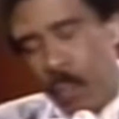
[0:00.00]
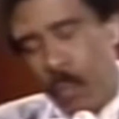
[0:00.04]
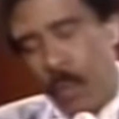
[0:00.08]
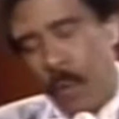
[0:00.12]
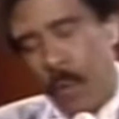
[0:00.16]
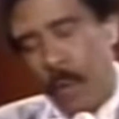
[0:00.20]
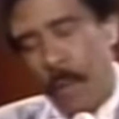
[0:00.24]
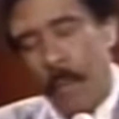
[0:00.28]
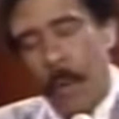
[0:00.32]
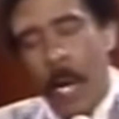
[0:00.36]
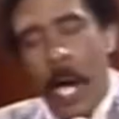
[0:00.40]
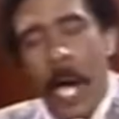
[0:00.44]

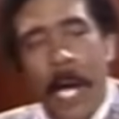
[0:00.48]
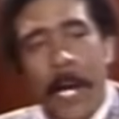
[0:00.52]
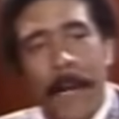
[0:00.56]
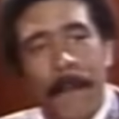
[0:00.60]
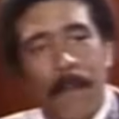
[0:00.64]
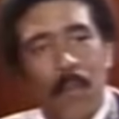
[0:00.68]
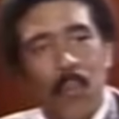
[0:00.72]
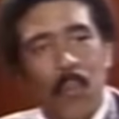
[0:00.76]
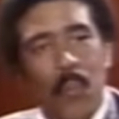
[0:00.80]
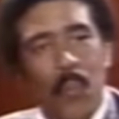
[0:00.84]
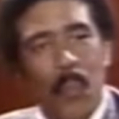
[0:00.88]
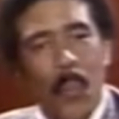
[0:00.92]
But
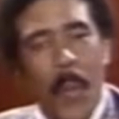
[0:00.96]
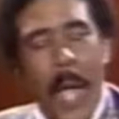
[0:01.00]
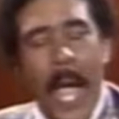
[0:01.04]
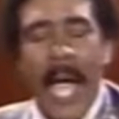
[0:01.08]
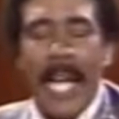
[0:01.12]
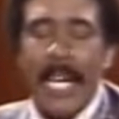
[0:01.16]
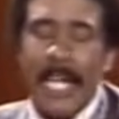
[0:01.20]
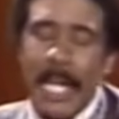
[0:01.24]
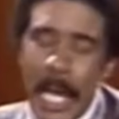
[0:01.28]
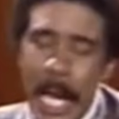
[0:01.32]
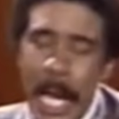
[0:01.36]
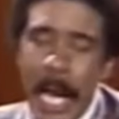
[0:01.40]

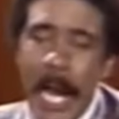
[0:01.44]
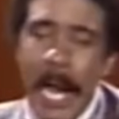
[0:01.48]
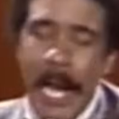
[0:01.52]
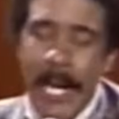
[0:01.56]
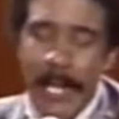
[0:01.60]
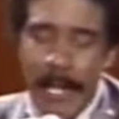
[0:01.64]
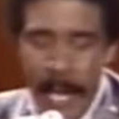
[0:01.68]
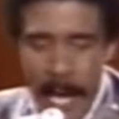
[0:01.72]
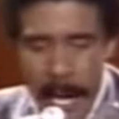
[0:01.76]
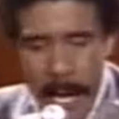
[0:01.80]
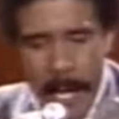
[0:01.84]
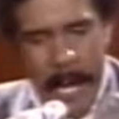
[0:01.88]
I get
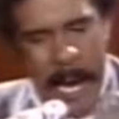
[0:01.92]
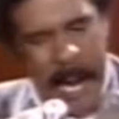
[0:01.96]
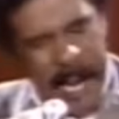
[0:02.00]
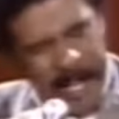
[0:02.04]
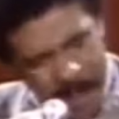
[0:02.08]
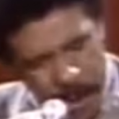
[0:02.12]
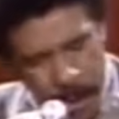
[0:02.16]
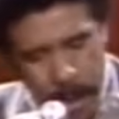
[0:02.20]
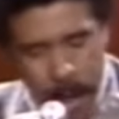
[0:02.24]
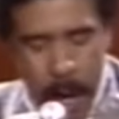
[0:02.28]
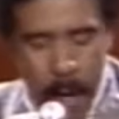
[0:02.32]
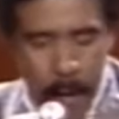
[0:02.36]
in there and I
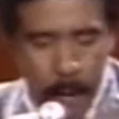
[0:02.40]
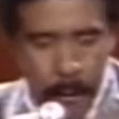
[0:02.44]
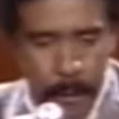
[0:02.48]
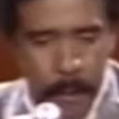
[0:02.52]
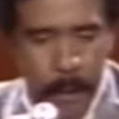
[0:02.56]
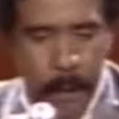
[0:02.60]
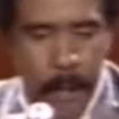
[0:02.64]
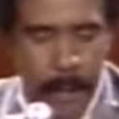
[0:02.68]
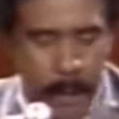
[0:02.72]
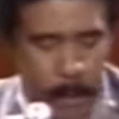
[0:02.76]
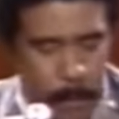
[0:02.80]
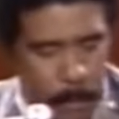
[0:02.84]
talk
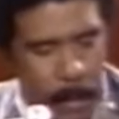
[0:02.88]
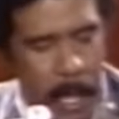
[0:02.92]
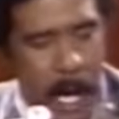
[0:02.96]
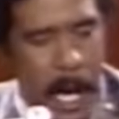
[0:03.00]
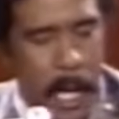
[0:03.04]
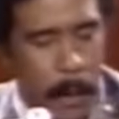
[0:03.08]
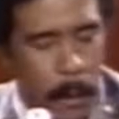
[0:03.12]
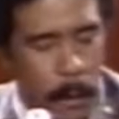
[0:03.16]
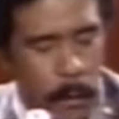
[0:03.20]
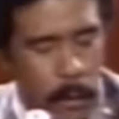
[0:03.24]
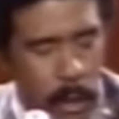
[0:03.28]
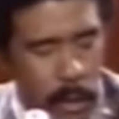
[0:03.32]
to her,
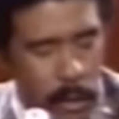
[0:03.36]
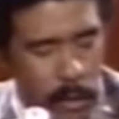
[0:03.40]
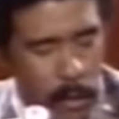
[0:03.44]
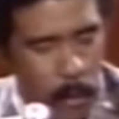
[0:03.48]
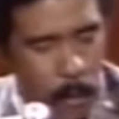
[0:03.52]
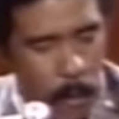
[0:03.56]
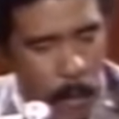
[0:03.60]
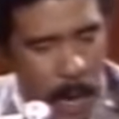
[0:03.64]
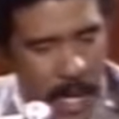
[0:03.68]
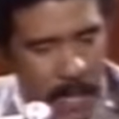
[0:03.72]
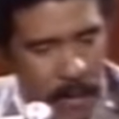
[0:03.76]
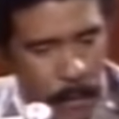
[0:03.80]
explain the
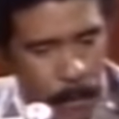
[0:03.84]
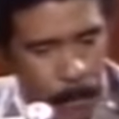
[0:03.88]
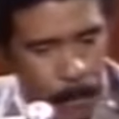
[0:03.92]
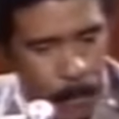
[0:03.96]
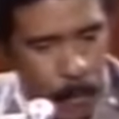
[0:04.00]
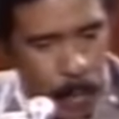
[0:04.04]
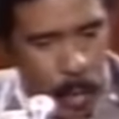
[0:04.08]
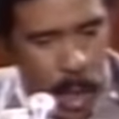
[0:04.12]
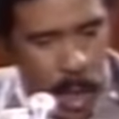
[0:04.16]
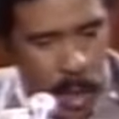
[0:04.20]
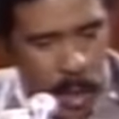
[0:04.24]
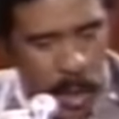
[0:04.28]

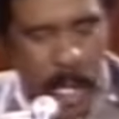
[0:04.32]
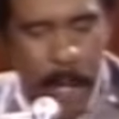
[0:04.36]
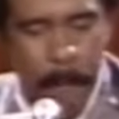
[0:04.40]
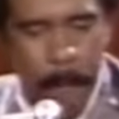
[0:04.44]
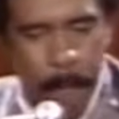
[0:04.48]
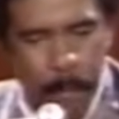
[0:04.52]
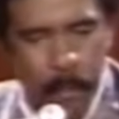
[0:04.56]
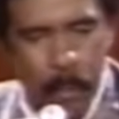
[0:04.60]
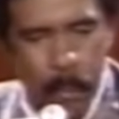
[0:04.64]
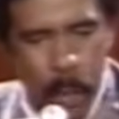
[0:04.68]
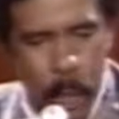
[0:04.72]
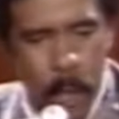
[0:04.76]
situation. She
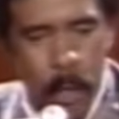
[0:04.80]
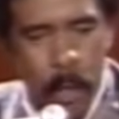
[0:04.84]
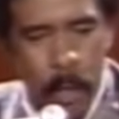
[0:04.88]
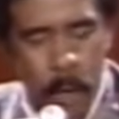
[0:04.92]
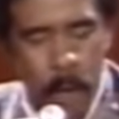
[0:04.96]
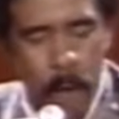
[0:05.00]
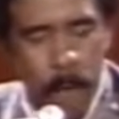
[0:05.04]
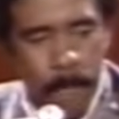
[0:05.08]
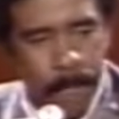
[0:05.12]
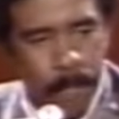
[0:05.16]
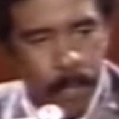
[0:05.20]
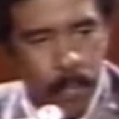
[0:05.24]
said, you
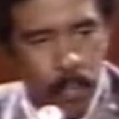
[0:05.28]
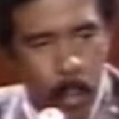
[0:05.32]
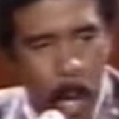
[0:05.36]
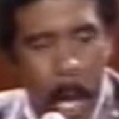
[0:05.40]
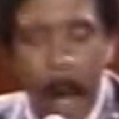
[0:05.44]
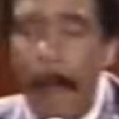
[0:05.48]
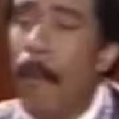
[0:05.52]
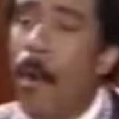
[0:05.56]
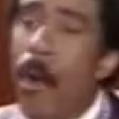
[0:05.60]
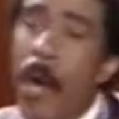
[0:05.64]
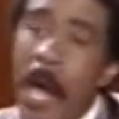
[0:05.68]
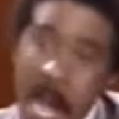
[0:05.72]
know,
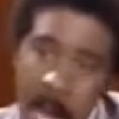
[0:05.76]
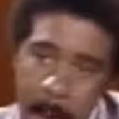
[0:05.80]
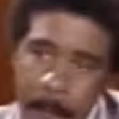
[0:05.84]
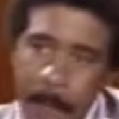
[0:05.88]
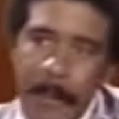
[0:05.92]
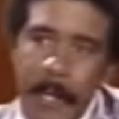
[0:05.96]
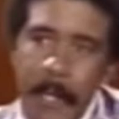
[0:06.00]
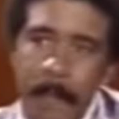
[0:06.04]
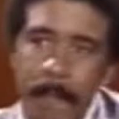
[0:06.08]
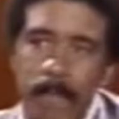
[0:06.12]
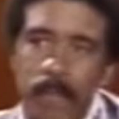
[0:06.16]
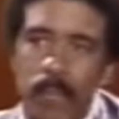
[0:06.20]
I'm gonna
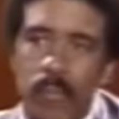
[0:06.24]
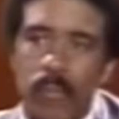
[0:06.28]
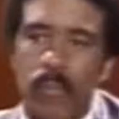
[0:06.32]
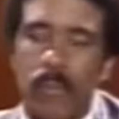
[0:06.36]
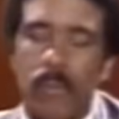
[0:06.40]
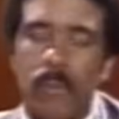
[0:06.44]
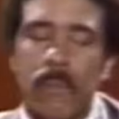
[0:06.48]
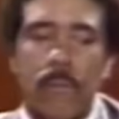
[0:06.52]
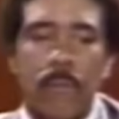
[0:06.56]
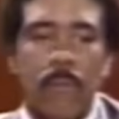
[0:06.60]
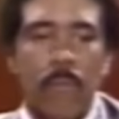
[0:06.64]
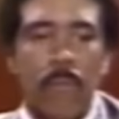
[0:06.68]
help you.
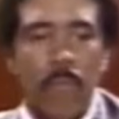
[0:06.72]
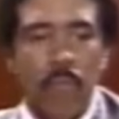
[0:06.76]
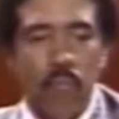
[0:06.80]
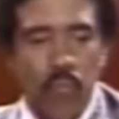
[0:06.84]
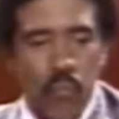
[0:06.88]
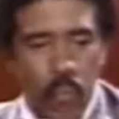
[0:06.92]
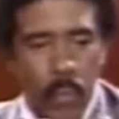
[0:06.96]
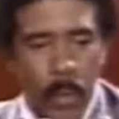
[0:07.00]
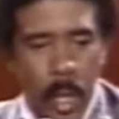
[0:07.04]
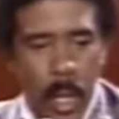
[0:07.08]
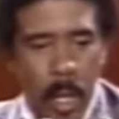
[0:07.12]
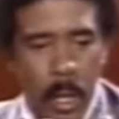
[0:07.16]

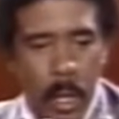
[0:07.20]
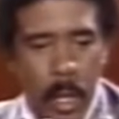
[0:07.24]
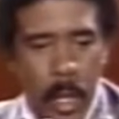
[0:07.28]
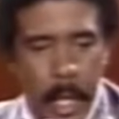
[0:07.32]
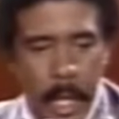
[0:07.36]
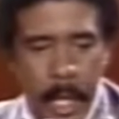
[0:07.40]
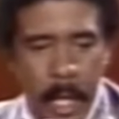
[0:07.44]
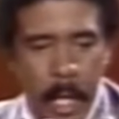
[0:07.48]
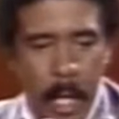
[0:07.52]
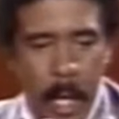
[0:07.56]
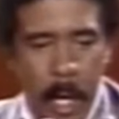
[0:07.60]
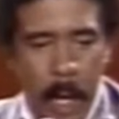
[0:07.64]

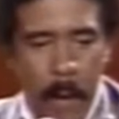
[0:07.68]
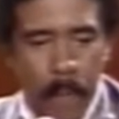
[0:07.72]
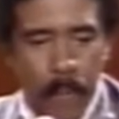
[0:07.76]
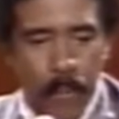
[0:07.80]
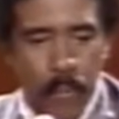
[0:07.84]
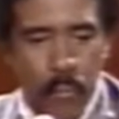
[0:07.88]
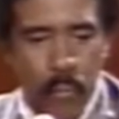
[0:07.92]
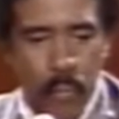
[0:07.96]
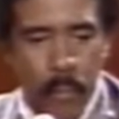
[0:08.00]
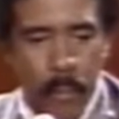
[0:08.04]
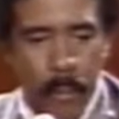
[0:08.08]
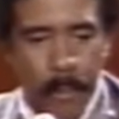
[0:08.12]
And I
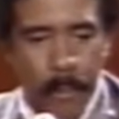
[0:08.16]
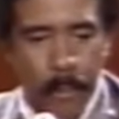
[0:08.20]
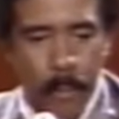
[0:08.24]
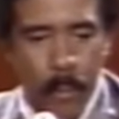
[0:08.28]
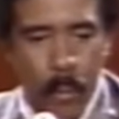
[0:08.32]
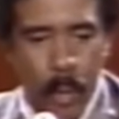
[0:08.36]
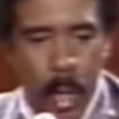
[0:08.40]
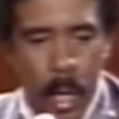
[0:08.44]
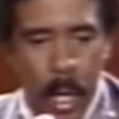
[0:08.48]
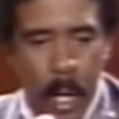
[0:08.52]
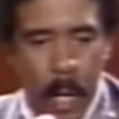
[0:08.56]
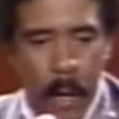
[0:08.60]

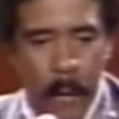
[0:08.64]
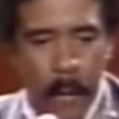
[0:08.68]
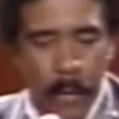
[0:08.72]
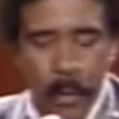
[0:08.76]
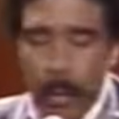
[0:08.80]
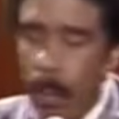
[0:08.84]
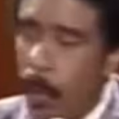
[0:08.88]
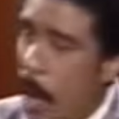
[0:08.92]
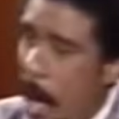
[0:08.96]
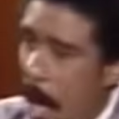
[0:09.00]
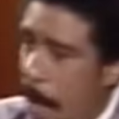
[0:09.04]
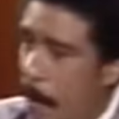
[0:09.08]

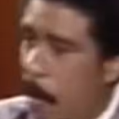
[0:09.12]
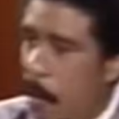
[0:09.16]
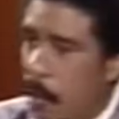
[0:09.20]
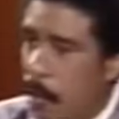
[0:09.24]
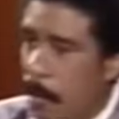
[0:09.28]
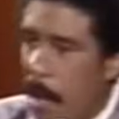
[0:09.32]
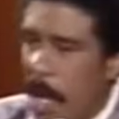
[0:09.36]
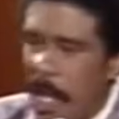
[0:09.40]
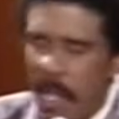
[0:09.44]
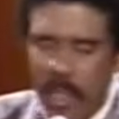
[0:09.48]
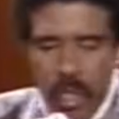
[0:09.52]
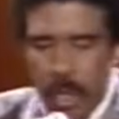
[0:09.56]
said, well, how
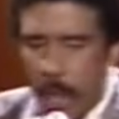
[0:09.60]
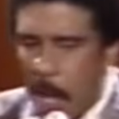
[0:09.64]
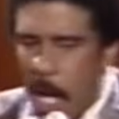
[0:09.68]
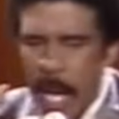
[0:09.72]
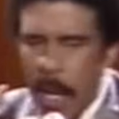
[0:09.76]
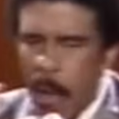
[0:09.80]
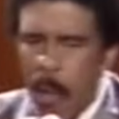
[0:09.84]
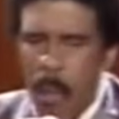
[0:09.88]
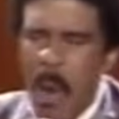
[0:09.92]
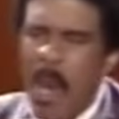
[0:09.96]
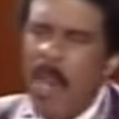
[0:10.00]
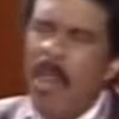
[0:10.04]
much money? She said,
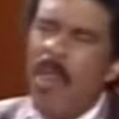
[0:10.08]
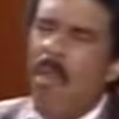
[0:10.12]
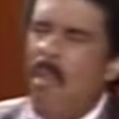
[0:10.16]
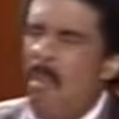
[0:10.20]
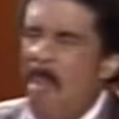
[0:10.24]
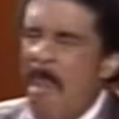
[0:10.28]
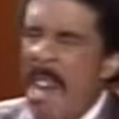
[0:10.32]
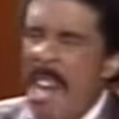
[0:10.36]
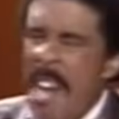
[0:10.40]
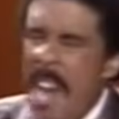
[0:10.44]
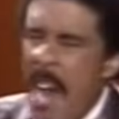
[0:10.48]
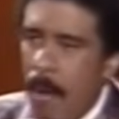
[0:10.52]
I don't want no
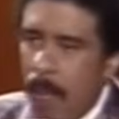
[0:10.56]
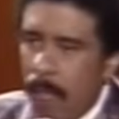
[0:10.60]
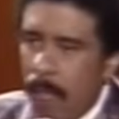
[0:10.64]
money.